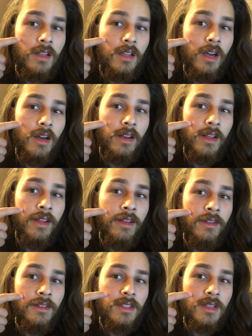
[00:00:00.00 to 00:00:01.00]
cut
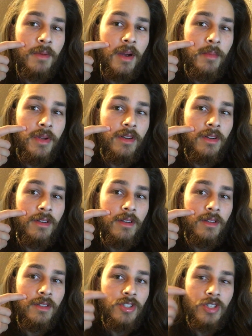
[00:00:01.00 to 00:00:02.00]
into my beard
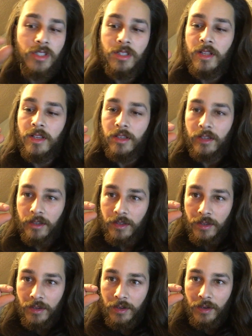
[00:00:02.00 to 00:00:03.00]
just like
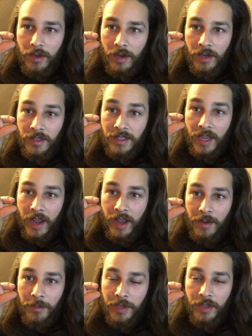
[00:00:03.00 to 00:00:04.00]
a
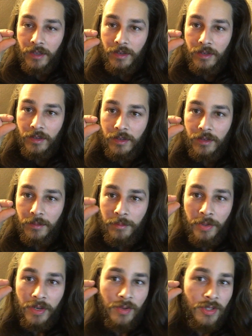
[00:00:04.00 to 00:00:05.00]
tad bit,
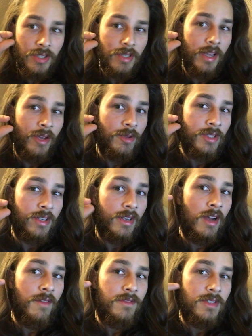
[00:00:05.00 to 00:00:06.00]
but it was
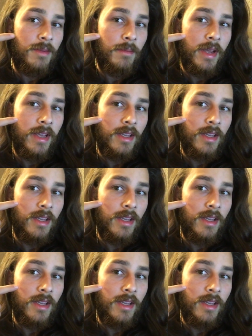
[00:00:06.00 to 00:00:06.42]
enough so